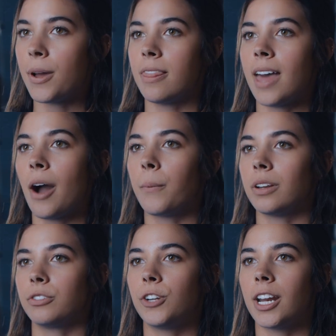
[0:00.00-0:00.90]
but that
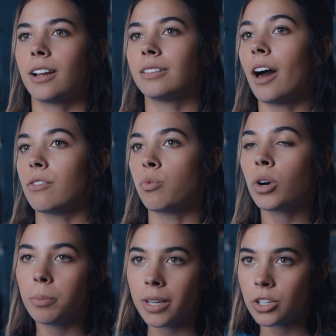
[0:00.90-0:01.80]
would have created a lot of
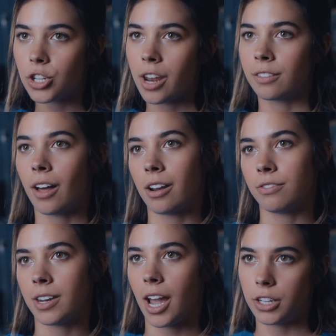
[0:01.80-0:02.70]
warpage and a lot
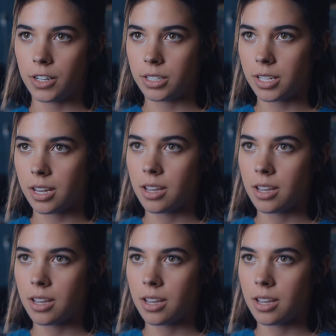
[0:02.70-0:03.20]
of inaccuracy.